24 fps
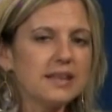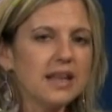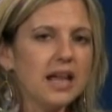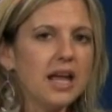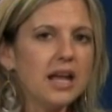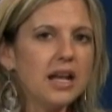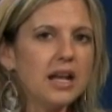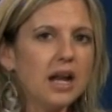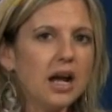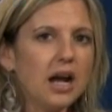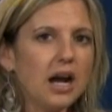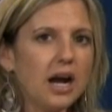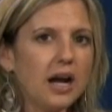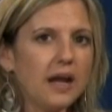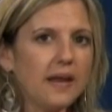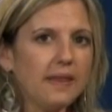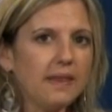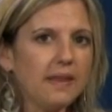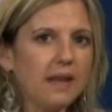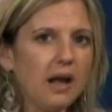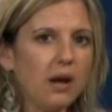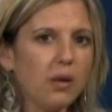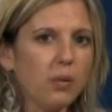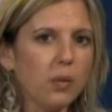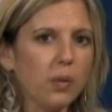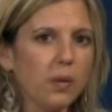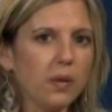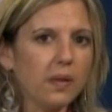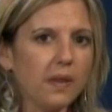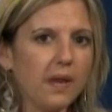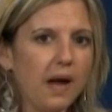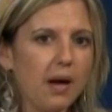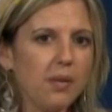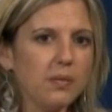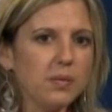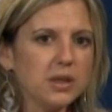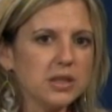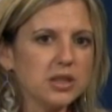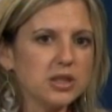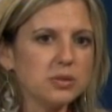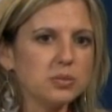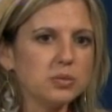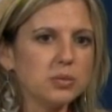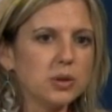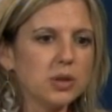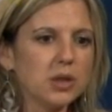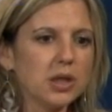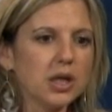then I think we're that much
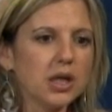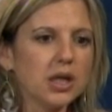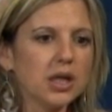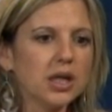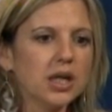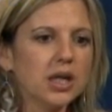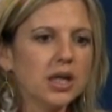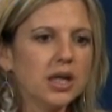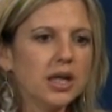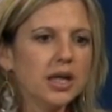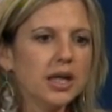more